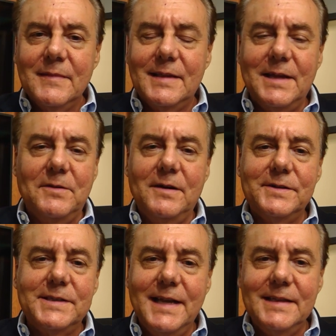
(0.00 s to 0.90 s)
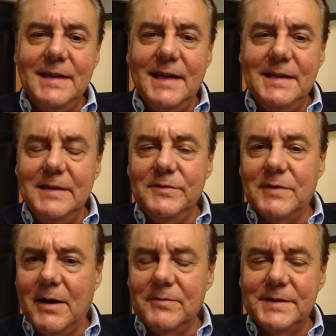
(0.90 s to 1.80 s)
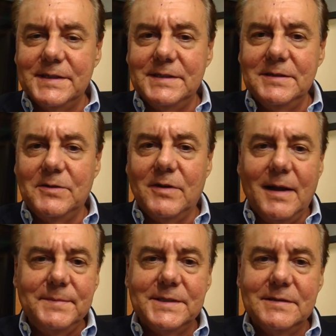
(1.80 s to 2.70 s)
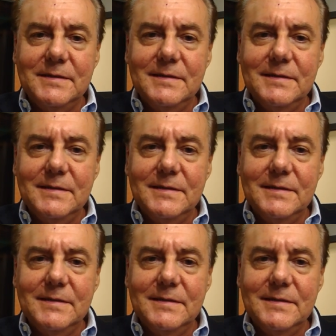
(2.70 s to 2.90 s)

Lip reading: that they don't understand the idea of drought-resistant crops.